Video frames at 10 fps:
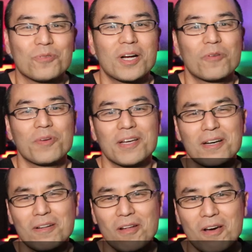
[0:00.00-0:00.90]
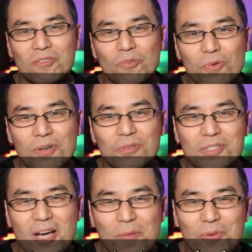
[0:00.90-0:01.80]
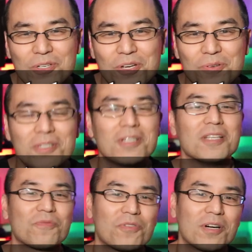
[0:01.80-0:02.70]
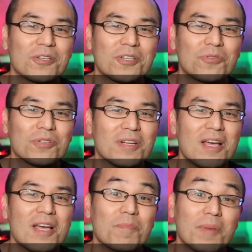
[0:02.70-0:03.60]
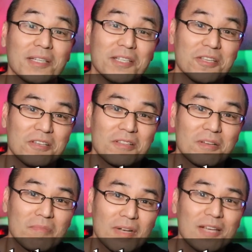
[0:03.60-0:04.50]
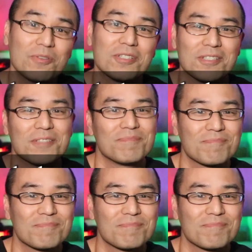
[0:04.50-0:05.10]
where we unlock the world's opportunities for our children by teaching them languages.